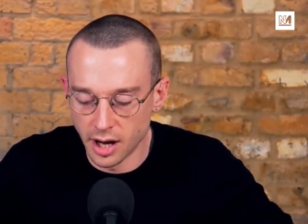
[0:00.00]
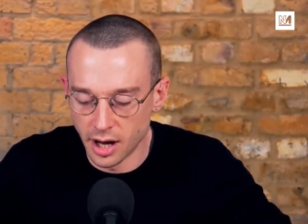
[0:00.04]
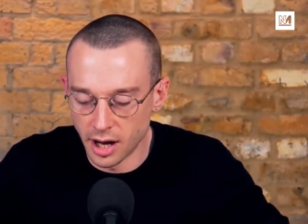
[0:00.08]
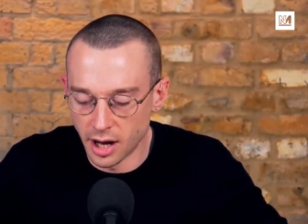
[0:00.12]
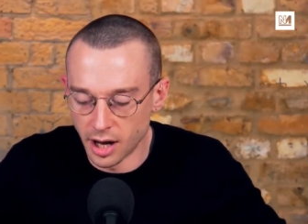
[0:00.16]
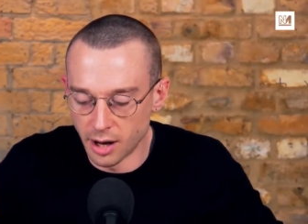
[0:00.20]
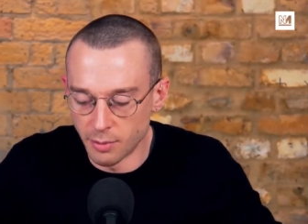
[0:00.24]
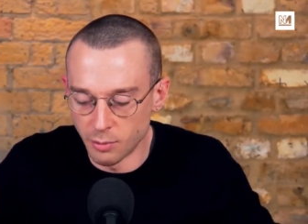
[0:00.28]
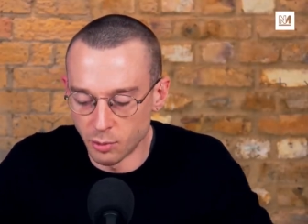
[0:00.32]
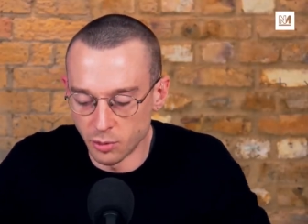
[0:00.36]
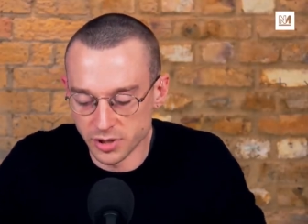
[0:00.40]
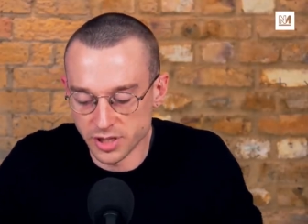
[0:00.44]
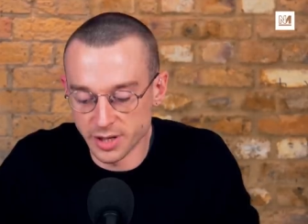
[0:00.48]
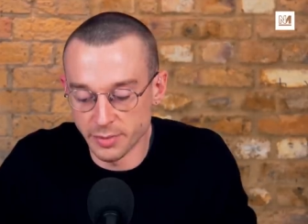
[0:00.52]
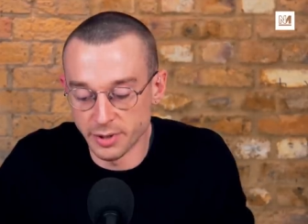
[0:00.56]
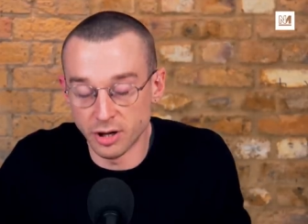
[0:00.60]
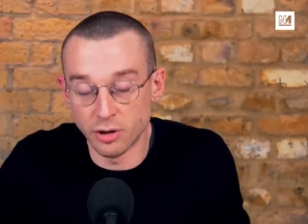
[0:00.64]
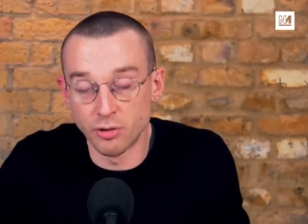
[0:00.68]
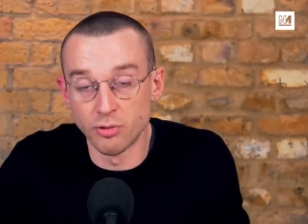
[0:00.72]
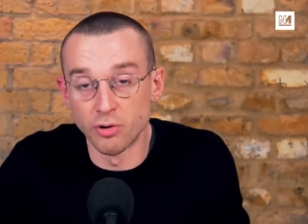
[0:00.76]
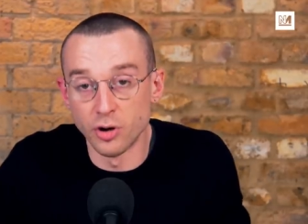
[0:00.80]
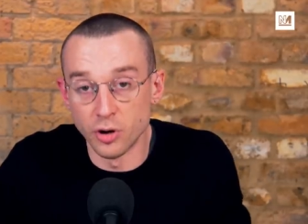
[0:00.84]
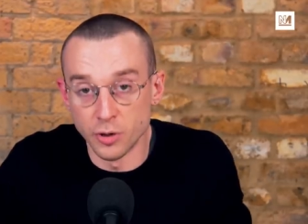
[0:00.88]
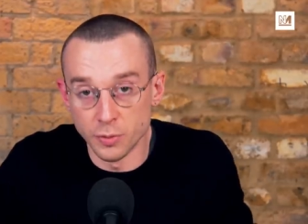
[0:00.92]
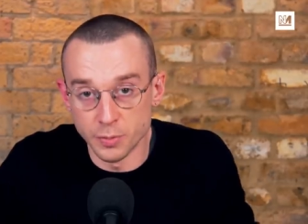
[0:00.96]
um, or some of the
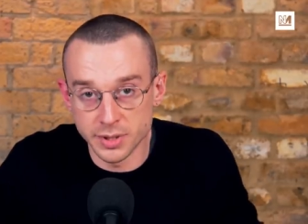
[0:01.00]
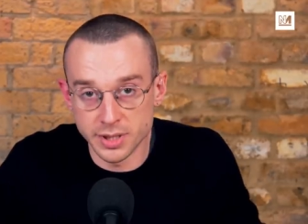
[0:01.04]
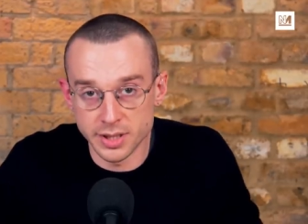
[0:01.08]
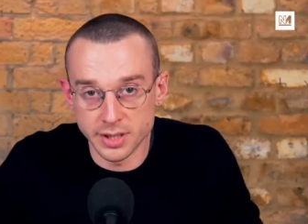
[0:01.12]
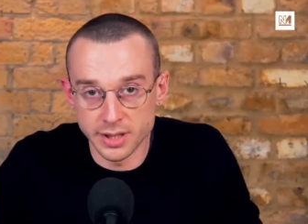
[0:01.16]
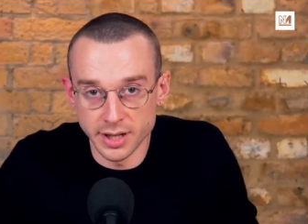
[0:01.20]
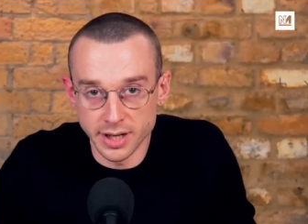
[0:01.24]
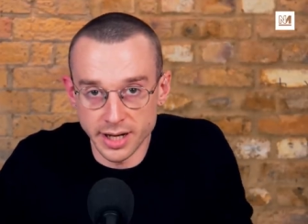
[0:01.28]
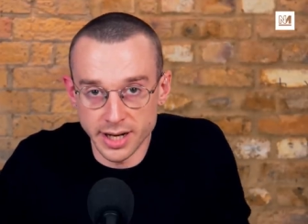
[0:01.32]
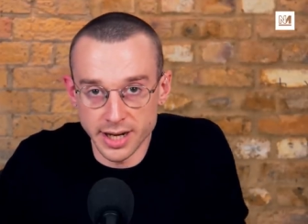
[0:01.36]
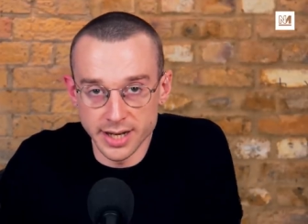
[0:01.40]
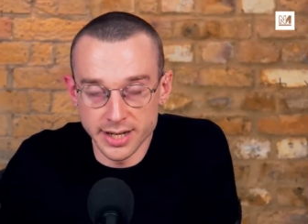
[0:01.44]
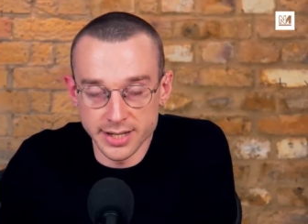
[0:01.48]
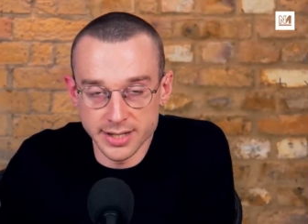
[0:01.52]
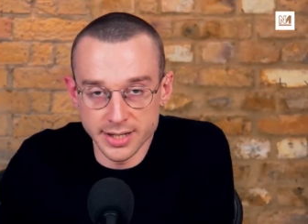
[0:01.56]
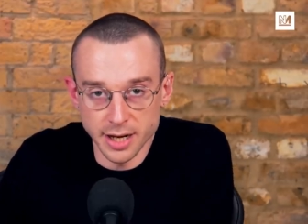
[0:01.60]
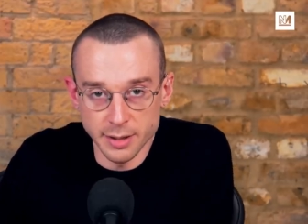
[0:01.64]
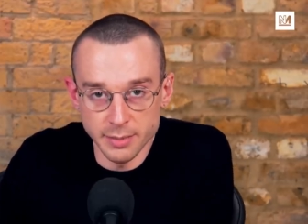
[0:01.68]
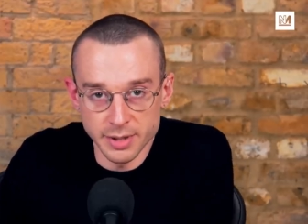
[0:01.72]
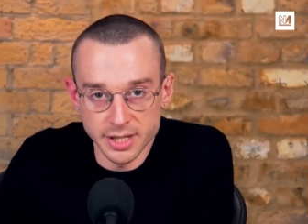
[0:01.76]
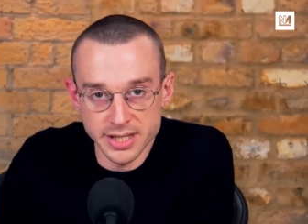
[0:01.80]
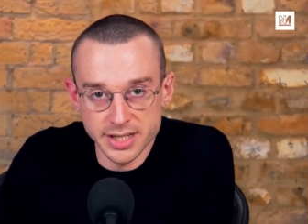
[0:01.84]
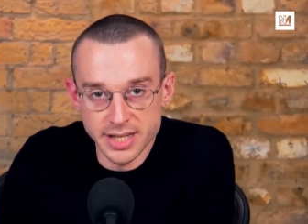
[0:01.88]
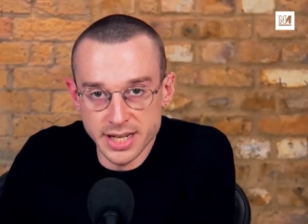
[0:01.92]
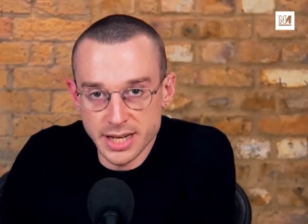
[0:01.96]
groups that Keir
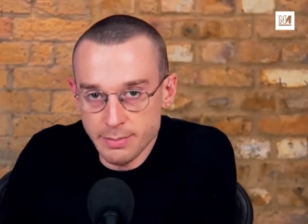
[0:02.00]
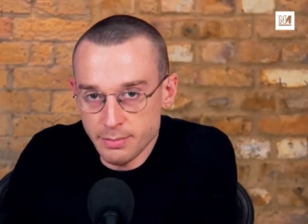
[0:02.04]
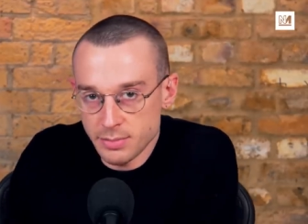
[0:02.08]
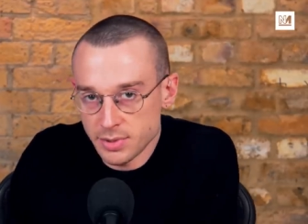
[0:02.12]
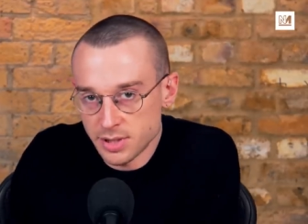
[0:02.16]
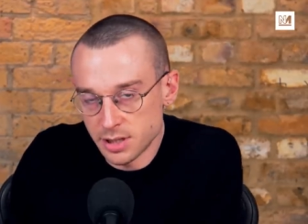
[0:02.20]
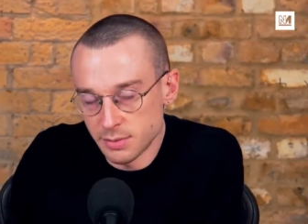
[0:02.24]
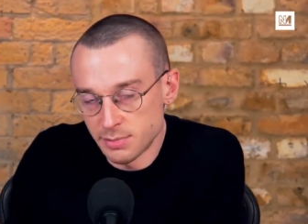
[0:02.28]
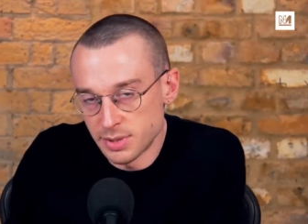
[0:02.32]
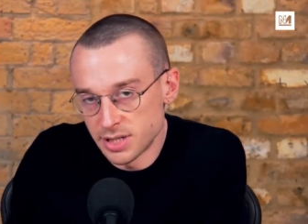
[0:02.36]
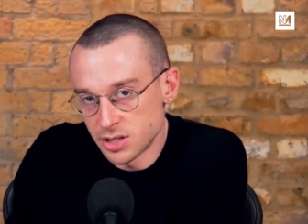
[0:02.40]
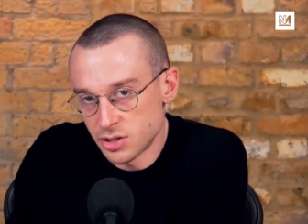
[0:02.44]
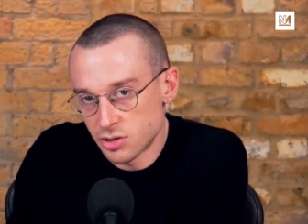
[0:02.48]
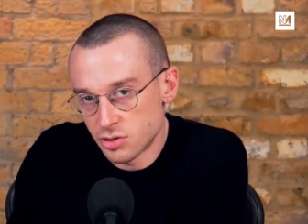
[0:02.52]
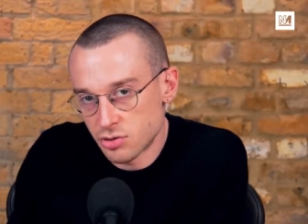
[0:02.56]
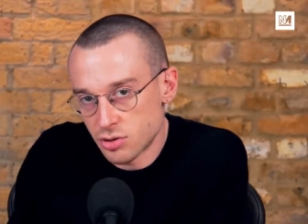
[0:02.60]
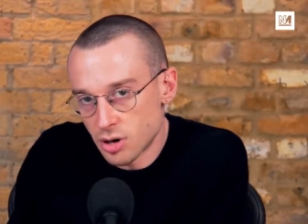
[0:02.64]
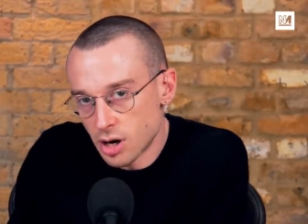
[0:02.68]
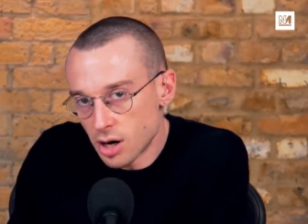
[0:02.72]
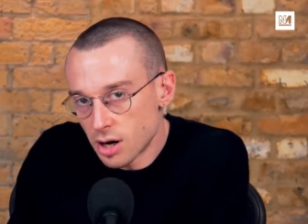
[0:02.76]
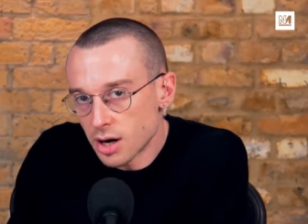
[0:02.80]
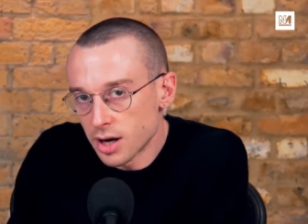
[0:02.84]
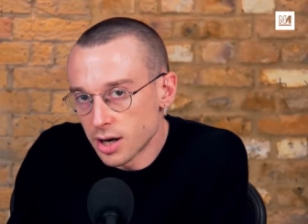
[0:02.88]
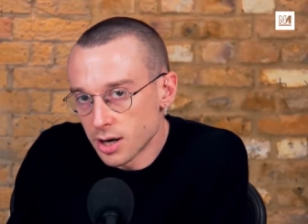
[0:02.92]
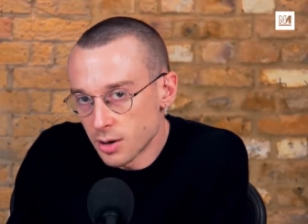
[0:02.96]
Starmer seems to be
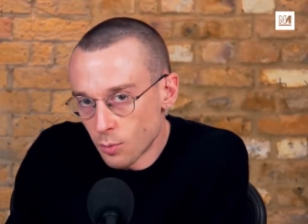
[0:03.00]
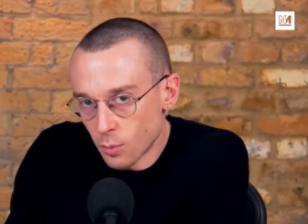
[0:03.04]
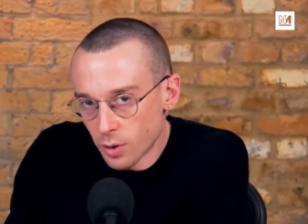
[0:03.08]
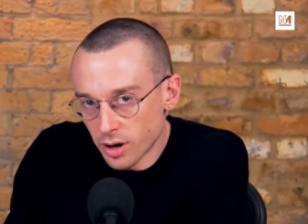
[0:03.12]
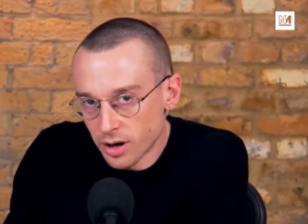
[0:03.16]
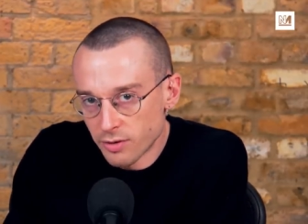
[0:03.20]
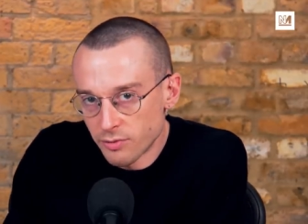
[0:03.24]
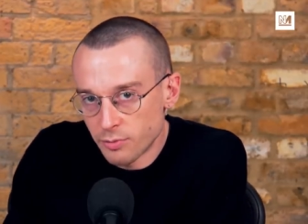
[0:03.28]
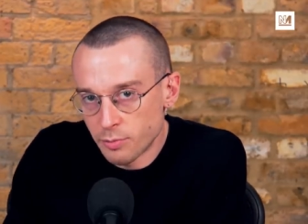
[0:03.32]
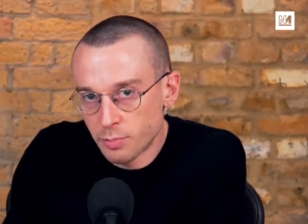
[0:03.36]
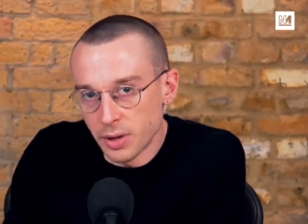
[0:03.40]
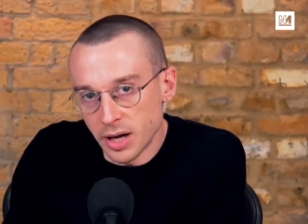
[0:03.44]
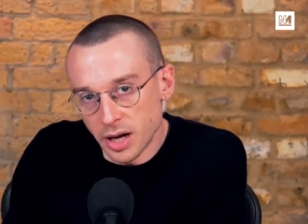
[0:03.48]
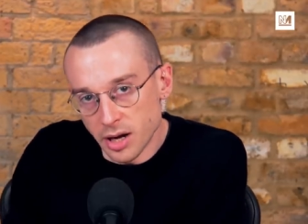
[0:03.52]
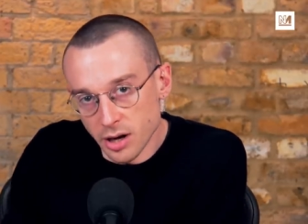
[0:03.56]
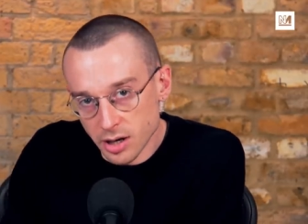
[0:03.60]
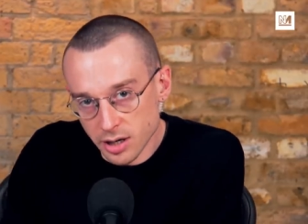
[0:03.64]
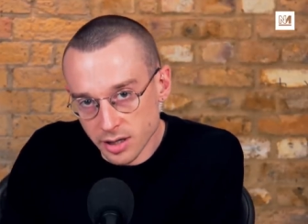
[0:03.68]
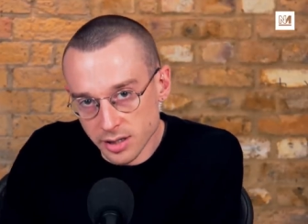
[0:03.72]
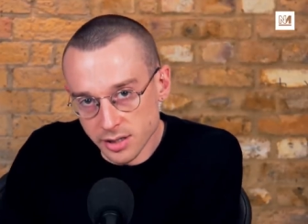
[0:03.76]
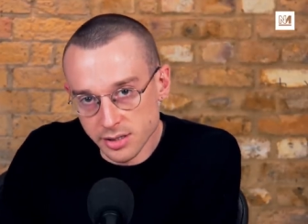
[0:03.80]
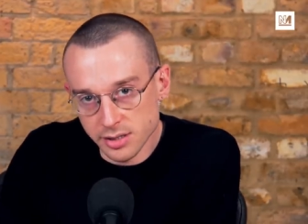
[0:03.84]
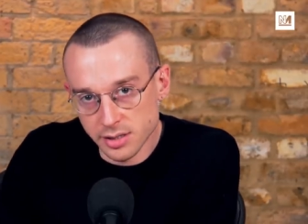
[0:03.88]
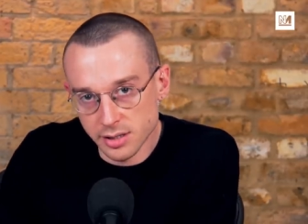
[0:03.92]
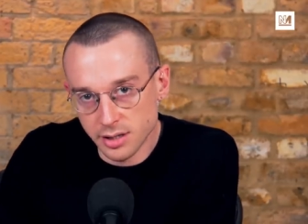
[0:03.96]
struggling with
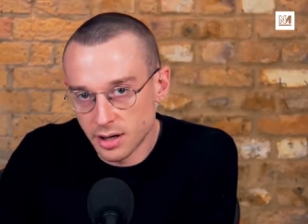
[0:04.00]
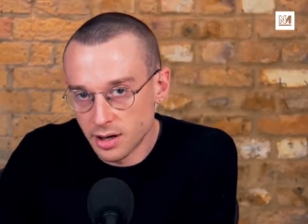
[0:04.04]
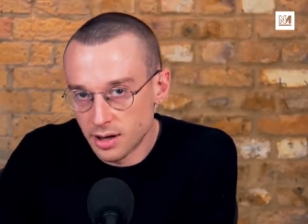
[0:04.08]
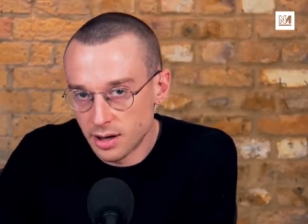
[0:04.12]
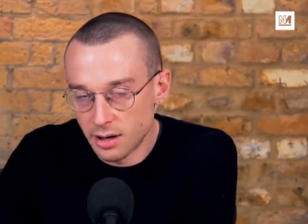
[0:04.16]
because